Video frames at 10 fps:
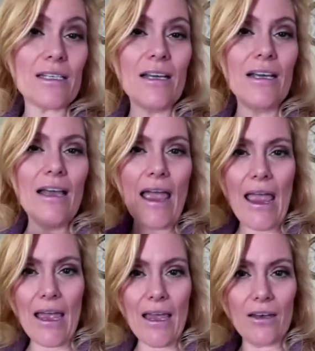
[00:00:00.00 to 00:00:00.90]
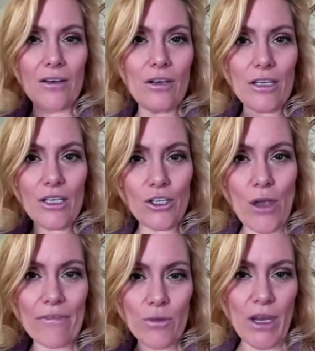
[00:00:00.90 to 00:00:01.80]
And you have to pick
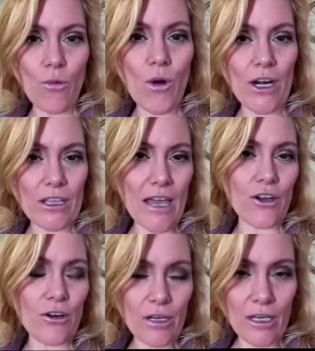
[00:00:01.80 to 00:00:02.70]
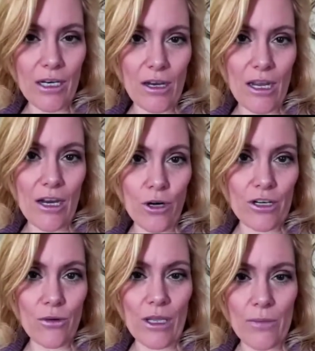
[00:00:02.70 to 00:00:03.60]
one or the other in order to win the
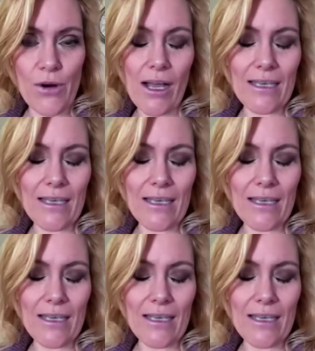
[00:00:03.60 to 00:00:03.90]
prize.